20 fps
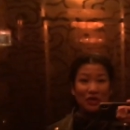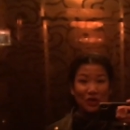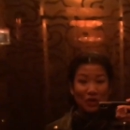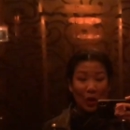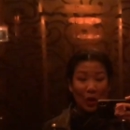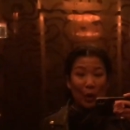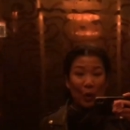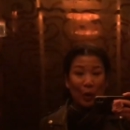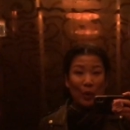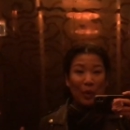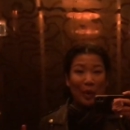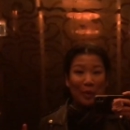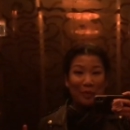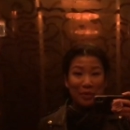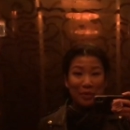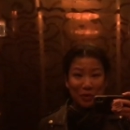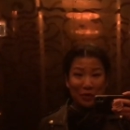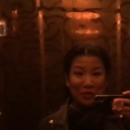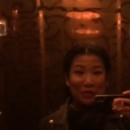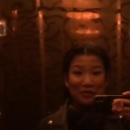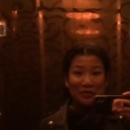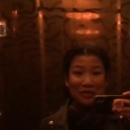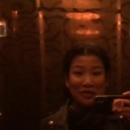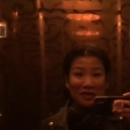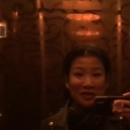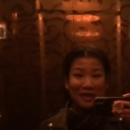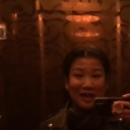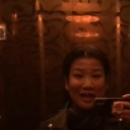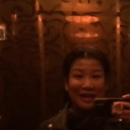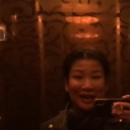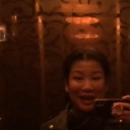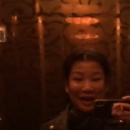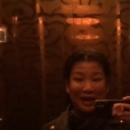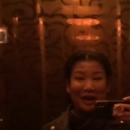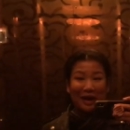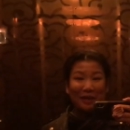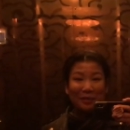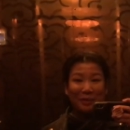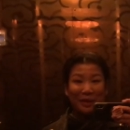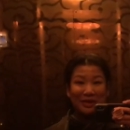so beautiful. I
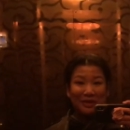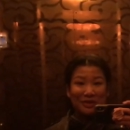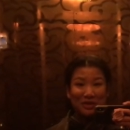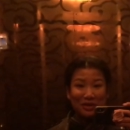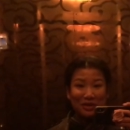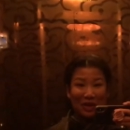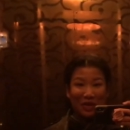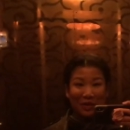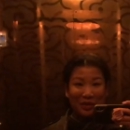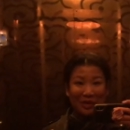can't wait to show